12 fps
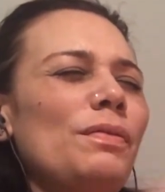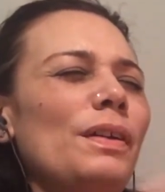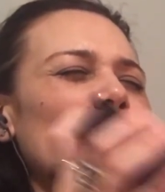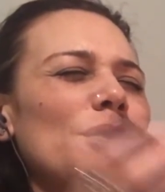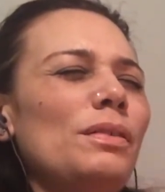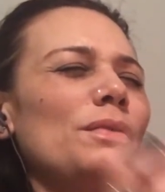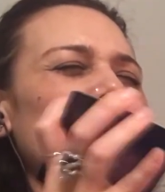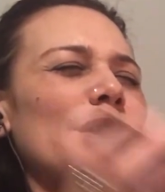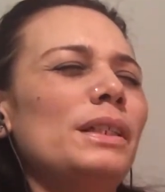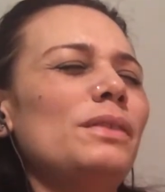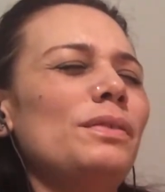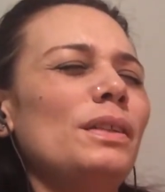Final
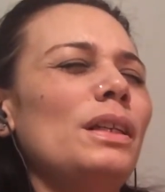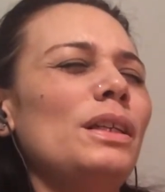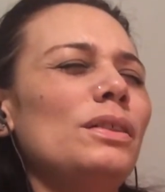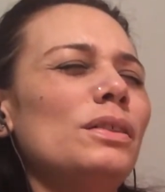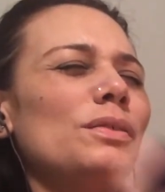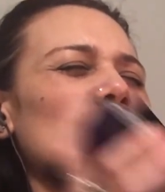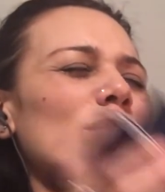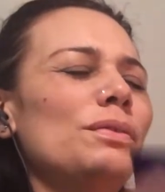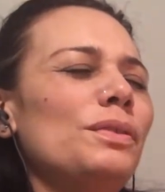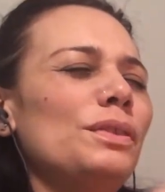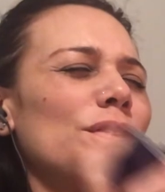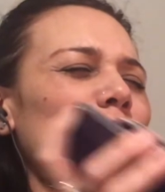advice for Leos from the
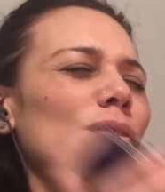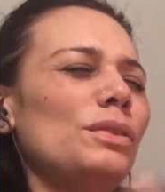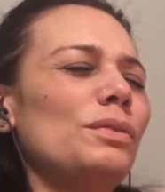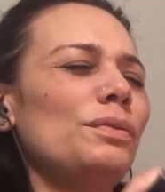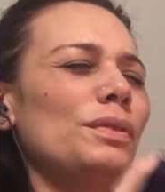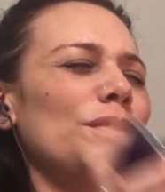1st to the